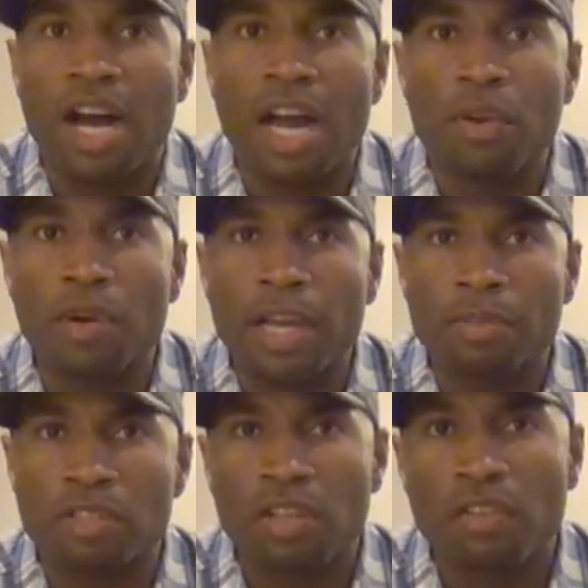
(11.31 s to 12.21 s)
High
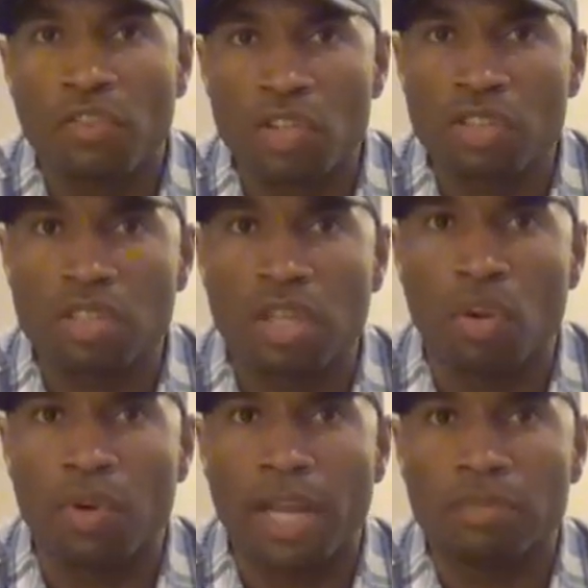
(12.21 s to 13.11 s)
reps versus
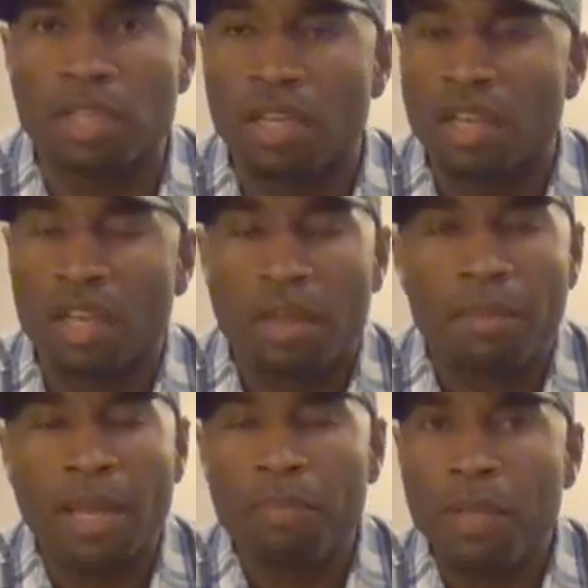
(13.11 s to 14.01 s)
low reps.
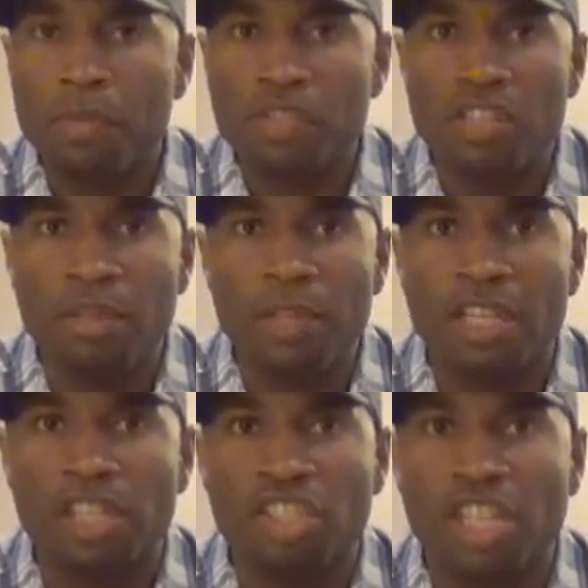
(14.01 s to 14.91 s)
Man, people see me
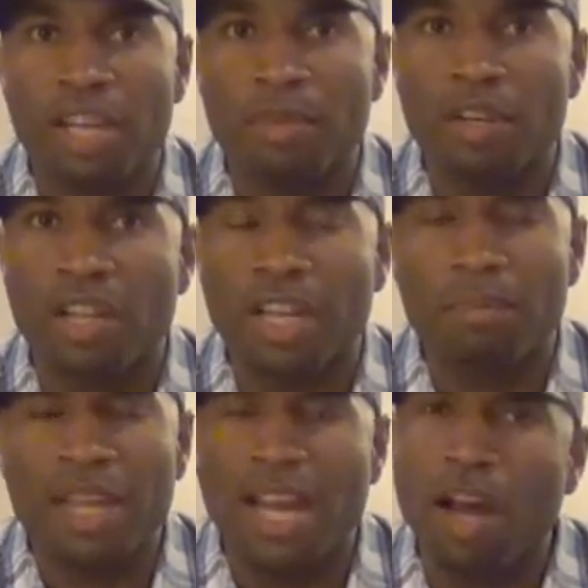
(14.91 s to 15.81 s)
in the gym and they're
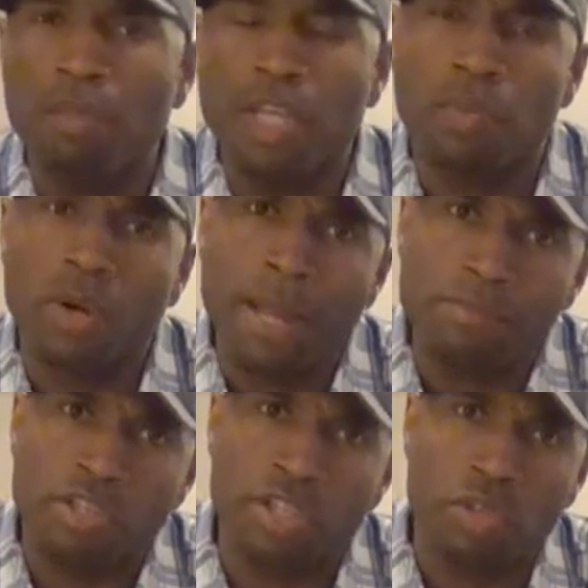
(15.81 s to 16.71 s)
like, man, how many
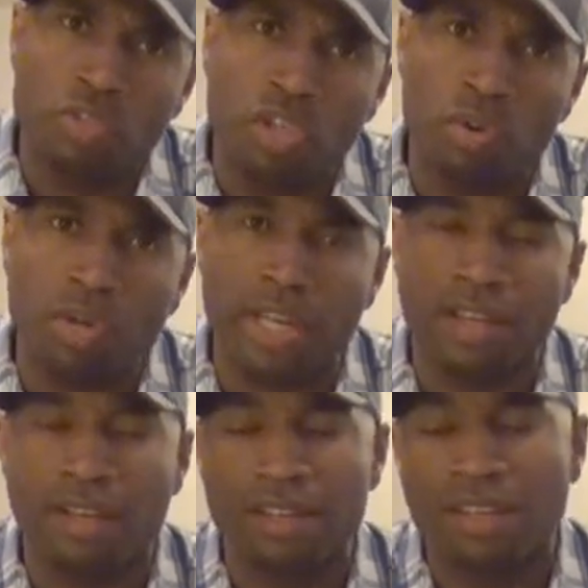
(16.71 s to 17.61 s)
reps are you
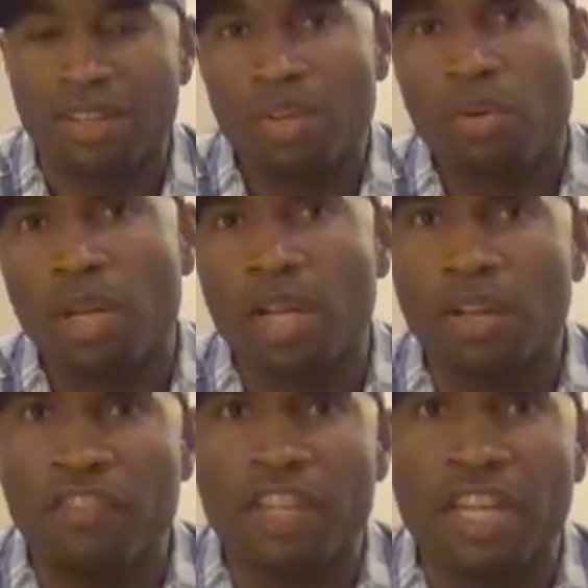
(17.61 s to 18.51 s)
doing? Well,
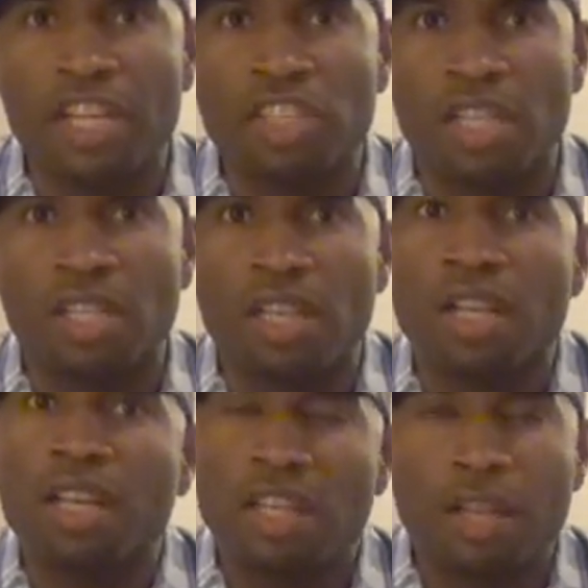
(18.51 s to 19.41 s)
NV Nation,
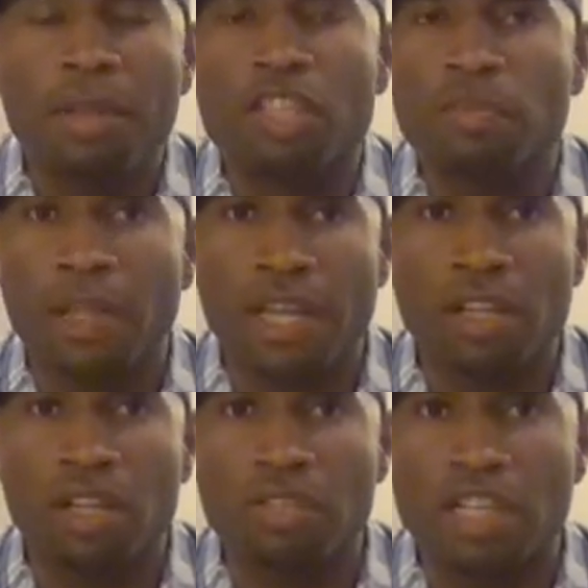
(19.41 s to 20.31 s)
let me explain
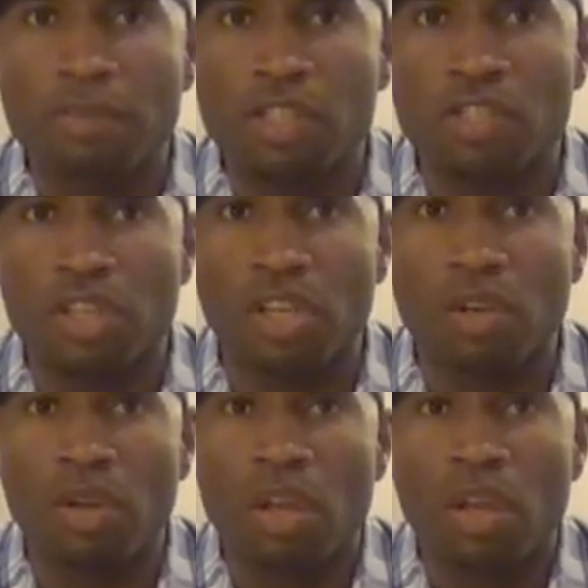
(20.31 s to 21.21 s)
a little something to you.